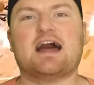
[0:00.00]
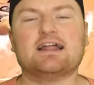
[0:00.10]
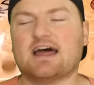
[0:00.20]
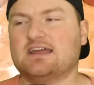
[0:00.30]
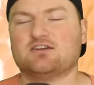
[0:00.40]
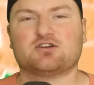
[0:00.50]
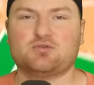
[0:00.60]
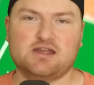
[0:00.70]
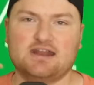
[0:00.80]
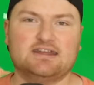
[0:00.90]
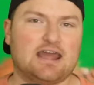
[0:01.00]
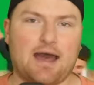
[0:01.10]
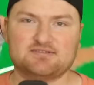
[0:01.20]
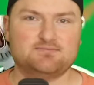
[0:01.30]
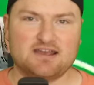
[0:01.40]
not like they're creating
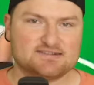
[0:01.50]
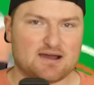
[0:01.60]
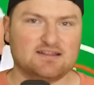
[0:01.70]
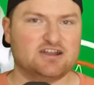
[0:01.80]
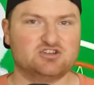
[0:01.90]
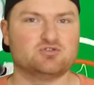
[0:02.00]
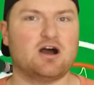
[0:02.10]
cap space by letting Jrue